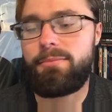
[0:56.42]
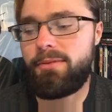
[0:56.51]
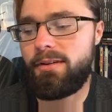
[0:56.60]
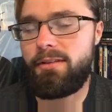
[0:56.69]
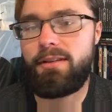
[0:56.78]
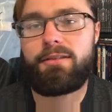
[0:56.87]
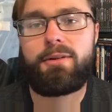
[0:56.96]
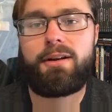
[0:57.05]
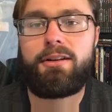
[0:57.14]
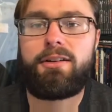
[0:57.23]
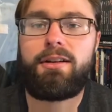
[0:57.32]
So this
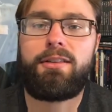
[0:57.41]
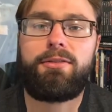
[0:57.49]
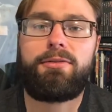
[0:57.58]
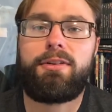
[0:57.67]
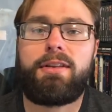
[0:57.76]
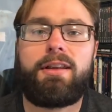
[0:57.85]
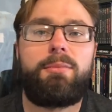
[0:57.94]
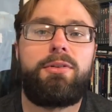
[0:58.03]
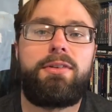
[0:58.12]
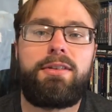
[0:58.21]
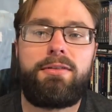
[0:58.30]
right here, you get the first 8
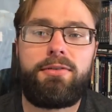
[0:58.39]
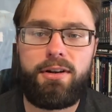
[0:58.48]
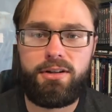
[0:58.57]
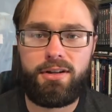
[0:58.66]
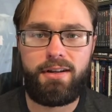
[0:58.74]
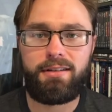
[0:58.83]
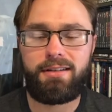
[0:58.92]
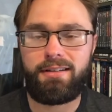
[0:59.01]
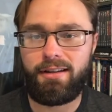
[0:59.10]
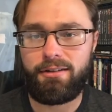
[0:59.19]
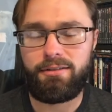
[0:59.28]
movies in the franchise, and
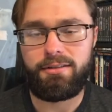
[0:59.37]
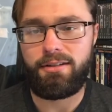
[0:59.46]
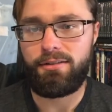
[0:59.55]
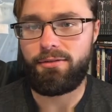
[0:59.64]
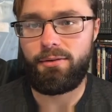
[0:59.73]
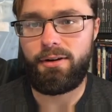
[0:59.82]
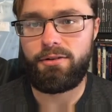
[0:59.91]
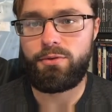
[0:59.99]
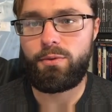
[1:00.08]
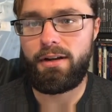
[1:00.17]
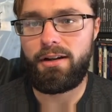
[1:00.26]
it's like sells for around
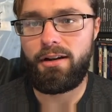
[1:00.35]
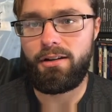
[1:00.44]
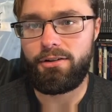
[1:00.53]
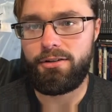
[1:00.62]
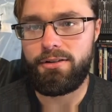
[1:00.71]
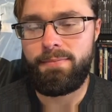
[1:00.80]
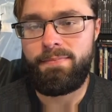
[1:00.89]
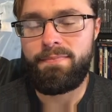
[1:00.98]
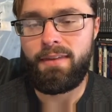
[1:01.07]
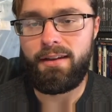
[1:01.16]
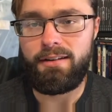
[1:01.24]
$20.
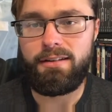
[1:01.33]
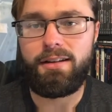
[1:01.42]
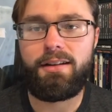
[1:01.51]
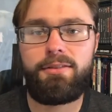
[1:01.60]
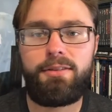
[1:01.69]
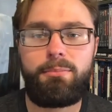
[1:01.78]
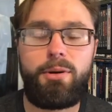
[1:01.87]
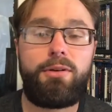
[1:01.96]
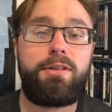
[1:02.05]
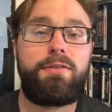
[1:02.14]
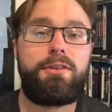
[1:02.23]
It does have some
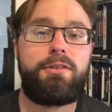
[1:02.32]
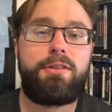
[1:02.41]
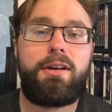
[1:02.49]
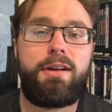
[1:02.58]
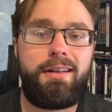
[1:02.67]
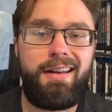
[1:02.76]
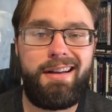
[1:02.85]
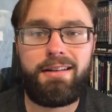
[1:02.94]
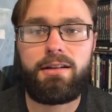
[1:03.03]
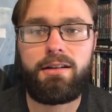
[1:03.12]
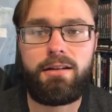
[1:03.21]
bonus features on it, not
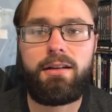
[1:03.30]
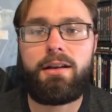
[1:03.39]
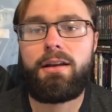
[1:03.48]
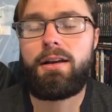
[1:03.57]
a ton,